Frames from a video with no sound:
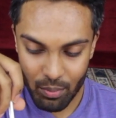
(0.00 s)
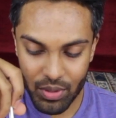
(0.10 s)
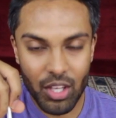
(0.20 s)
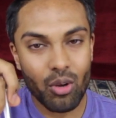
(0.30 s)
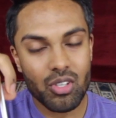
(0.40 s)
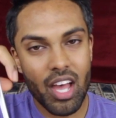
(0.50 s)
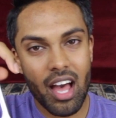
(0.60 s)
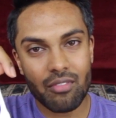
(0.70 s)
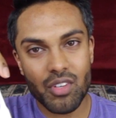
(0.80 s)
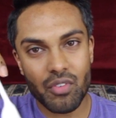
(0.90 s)
but they also
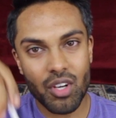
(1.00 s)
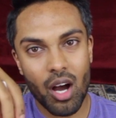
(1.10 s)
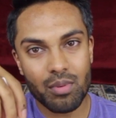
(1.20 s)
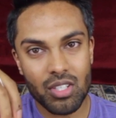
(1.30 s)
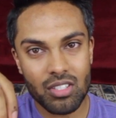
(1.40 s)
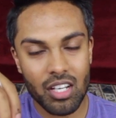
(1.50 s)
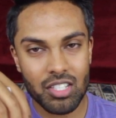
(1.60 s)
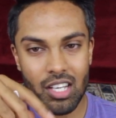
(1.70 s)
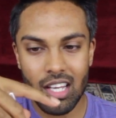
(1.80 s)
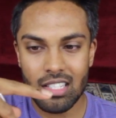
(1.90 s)
have different options
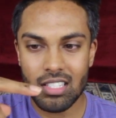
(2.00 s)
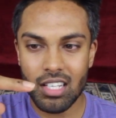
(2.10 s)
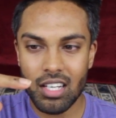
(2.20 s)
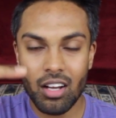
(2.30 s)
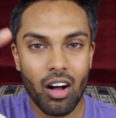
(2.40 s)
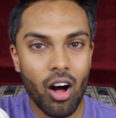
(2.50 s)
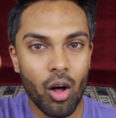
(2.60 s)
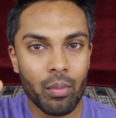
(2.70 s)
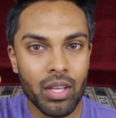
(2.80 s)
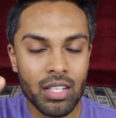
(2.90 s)
such as
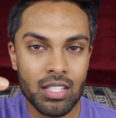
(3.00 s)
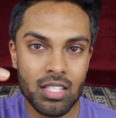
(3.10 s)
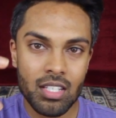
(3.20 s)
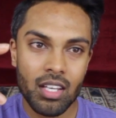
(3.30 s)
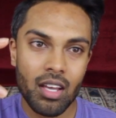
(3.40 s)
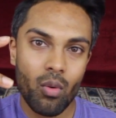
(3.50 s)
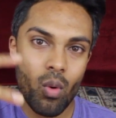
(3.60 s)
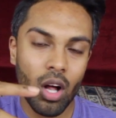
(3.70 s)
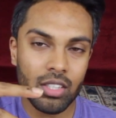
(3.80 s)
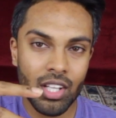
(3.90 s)
almonds,
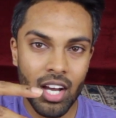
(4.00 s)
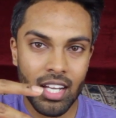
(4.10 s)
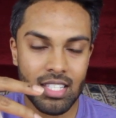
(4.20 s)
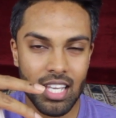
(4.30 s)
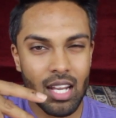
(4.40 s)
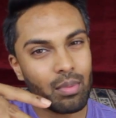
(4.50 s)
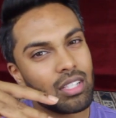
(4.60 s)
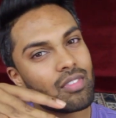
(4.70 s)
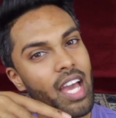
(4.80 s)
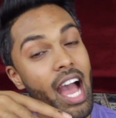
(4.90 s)
walnut, and I
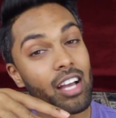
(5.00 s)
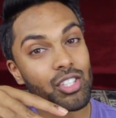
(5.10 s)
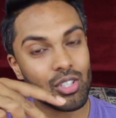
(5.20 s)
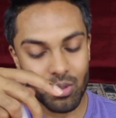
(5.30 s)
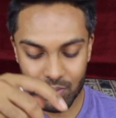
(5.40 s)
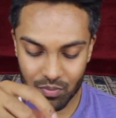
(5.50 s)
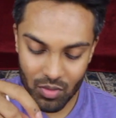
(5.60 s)
believe cashew.